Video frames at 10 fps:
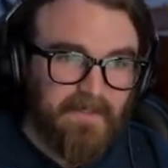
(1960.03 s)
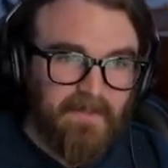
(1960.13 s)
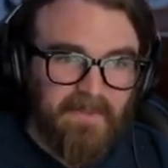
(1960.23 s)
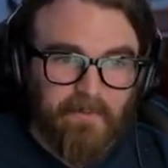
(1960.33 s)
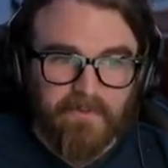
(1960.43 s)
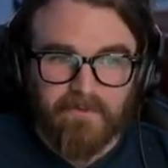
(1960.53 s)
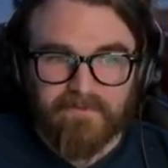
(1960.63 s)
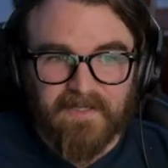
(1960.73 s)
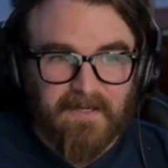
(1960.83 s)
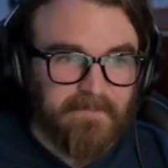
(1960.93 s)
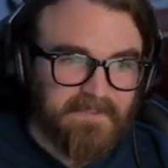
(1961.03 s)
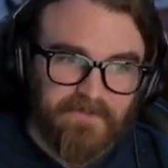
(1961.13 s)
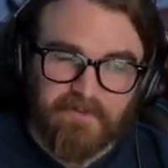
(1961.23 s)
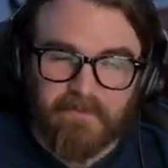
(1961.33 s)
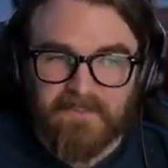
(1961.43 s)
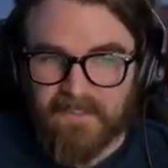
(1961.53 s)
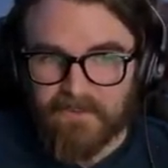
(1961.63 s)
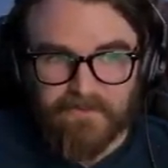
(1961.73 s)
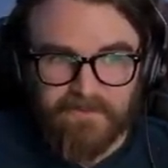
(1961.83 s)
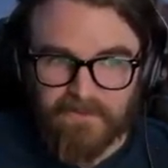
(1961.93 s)
That window of time is extremely
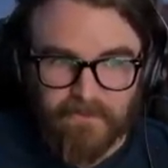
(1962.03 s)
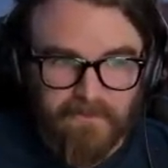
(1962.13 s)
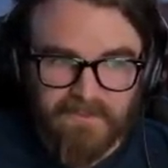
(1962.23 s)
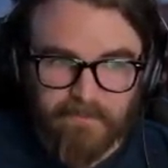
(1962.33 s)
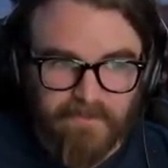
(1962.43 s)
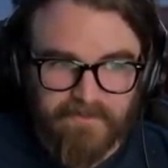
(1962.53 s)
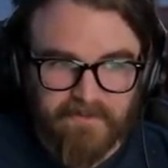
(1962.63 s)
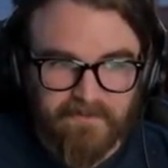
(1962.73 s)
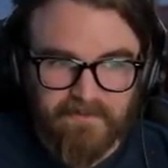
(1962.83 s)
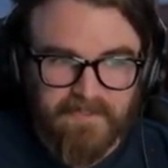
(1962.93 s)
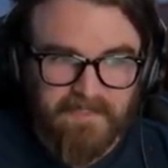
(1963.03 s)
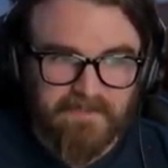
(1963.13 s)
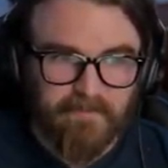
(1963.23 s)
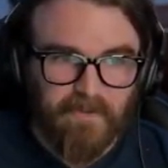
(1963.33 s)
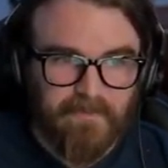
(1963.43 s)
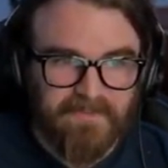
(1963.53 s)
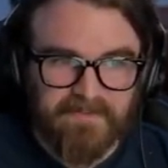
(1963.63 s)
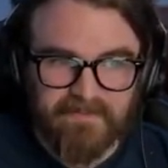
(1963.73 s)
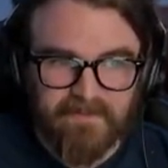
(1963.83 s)
dangerous. It creates most of the tense moments.